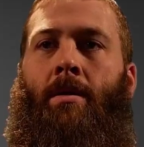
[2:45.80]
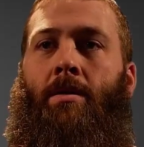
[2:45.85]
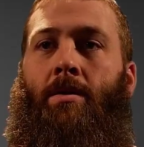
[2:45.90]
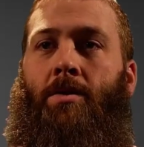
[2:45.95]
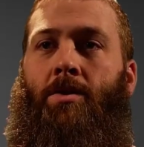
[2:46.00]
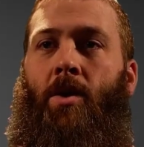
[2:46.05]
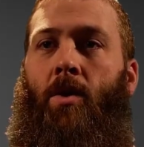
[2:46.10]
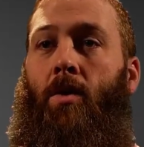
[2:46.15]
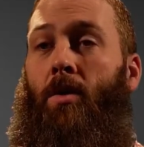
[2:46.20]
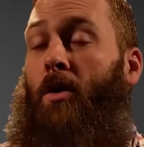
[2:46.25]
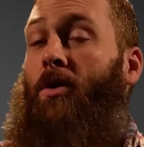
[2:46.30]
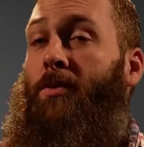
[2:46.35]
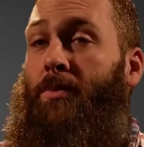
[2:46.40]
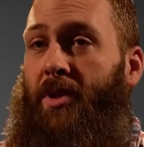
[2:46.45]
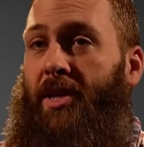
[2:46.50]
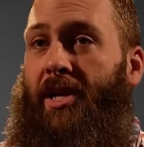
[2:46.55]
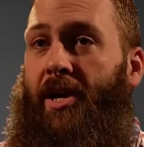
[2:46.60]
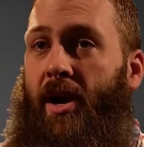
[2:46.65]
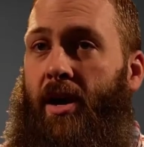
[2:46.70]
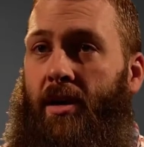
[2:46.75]
So
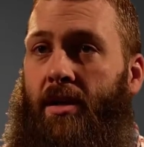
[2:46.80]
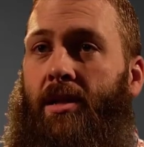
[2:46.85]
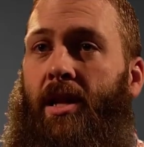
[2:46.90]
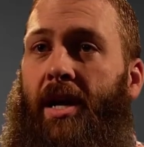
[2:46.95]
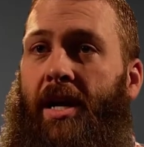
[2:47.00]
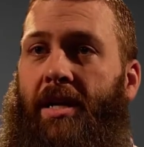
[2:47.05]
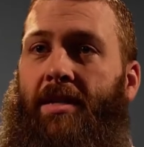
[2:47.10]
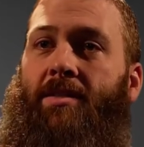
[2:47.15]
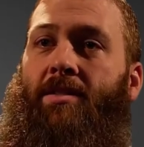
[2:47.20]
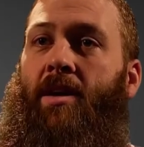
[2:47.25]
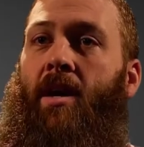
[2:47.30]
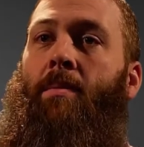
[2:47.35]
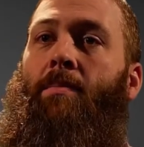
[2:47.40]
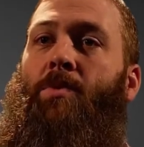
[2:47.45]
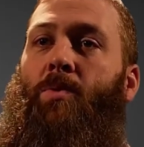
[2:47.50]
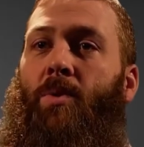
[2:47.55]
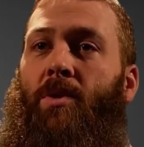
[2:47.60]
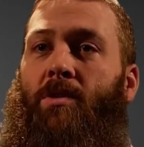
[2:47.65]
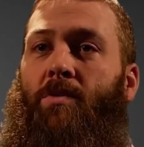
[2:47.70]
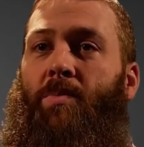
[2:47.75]
ultimately our clients come
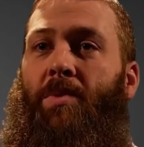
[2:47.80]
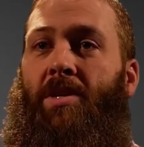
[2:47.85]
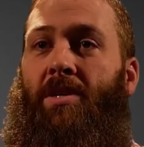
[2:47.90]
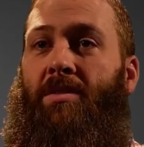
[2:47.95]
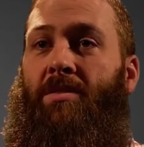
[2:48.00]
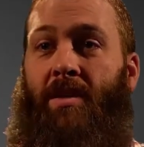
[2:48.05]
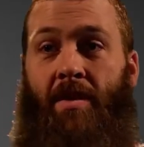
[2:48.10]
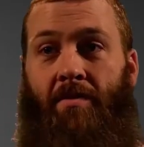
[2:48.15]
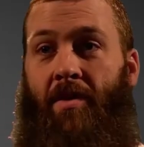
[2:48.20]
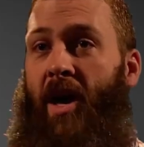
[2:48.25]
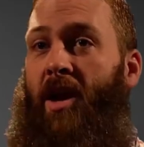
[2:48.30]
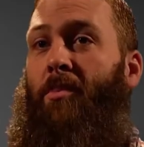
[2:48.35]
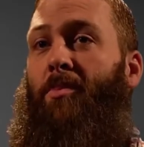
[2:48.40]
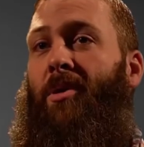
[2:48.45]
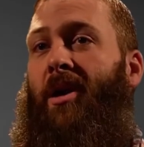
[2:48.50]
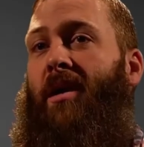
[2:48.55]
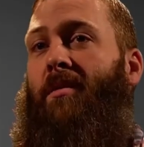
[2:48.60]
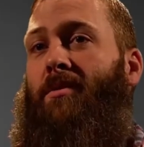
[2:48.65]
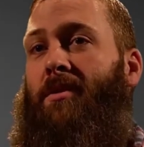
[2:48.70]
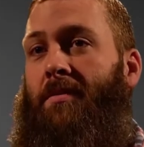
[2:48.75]
to us because they've got a
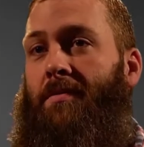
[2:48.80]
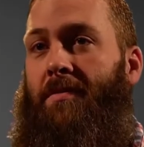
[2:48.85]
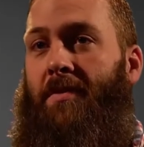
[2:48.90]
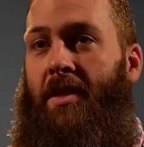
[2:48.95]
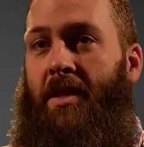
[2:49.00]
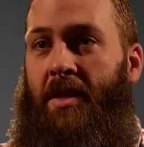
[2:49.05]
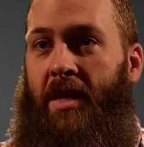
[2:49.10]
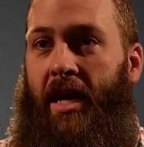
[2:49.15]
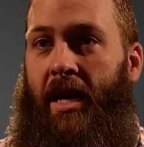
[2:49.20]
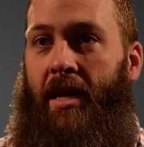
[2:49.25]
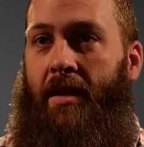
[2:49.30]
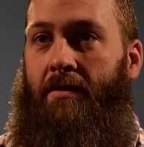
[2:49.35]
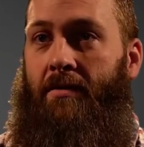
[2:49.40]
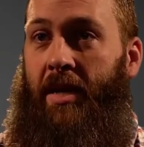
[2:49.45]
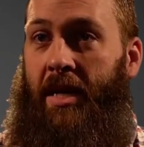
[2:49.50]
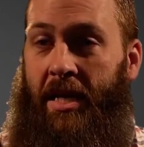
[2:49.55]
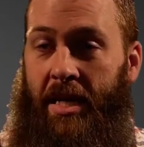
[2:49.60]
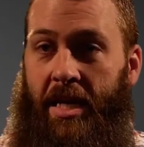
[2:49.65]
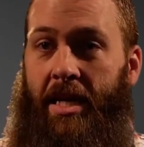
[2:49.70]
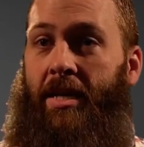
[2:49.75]
problem and
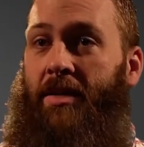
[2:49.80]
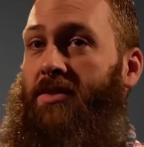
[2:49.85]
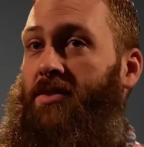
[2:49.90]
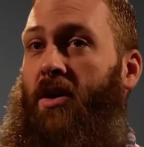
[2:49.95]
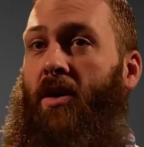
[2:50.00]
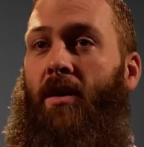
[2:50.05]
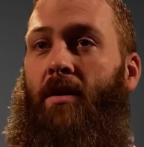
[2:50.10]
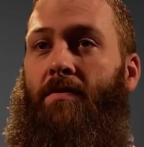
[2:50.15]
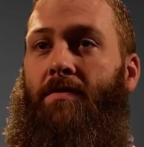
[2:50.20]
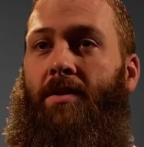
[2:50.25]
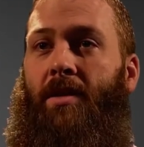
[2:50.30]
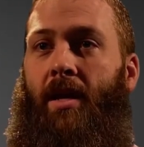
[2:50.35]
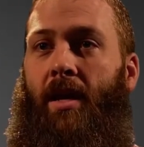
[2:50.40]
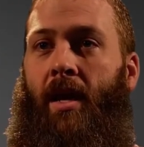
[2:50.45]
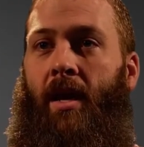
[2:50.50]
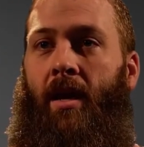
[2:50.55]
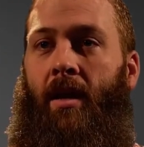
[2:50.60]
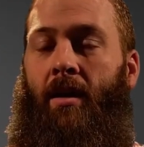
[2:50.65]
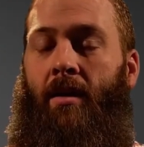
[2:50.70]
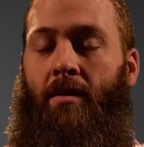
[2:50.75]
they need it solved.
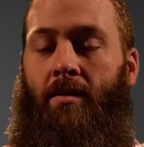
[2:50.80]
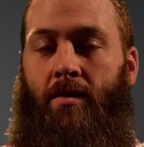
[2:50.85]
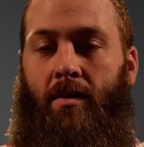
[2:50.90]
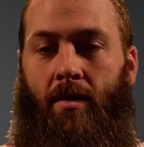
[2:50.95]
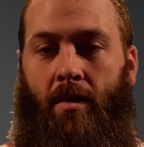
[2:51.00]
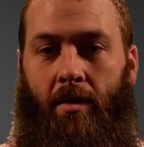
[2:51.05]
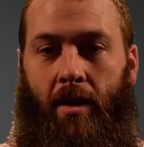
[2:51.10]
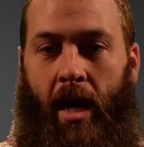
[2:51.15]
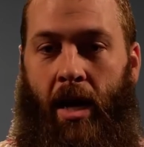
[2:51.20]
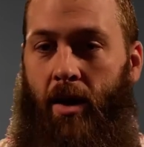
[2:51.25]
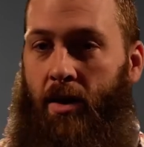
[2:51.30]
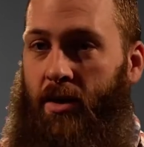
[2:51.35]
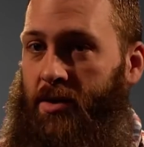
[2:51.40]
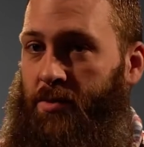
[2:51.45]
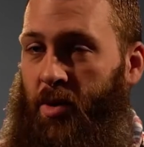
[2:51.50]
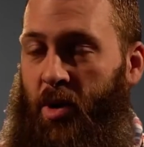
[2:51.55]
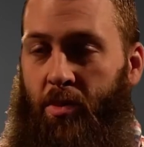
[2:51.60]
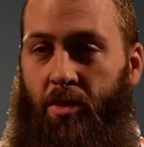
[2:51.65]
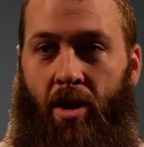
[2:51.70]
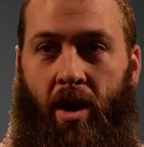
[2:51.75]
And at
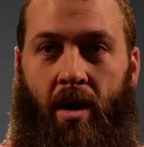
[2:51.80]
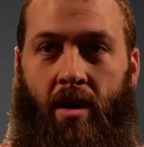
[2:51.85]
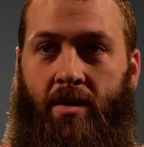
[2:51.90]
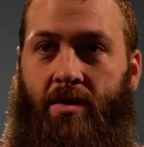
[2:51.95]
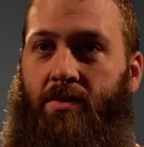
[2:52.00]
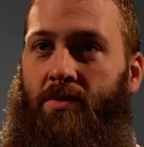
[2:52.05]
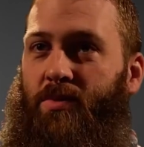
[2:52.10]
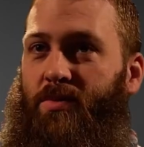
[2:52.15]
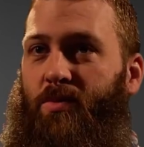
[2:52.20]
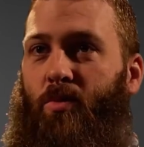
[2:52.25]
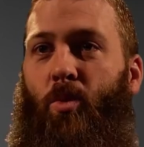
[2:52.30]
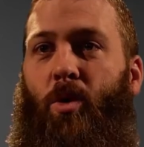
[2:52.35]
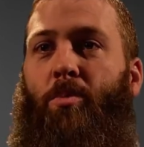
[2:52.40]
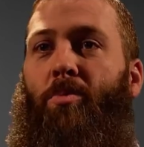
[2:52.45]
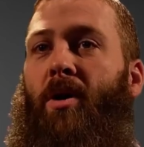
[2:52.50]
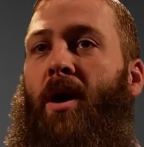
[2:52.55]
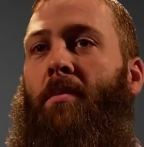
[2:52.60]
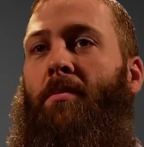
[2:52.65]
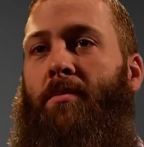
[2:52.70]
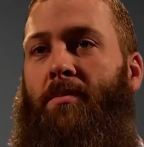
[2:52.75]
HartSmart Products, we're
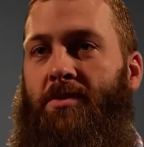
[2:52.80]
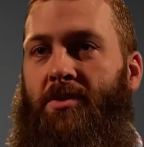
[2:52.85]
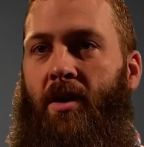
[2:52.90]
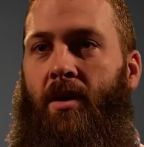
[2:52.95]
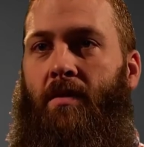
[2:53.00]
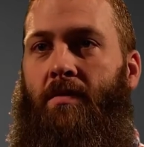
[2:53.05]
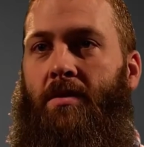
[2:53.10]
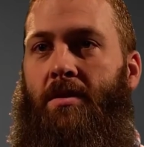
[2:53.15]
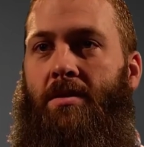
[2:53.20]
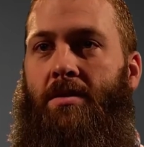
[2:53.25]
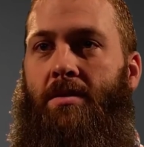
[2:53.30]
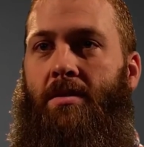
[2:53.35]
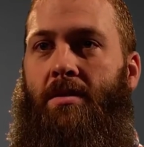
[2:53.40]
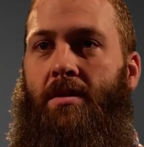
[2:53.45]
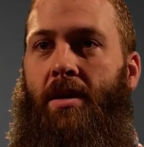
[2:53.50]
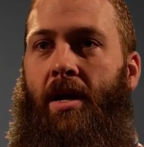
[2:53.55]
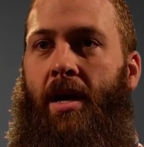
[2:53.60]
problem solvers.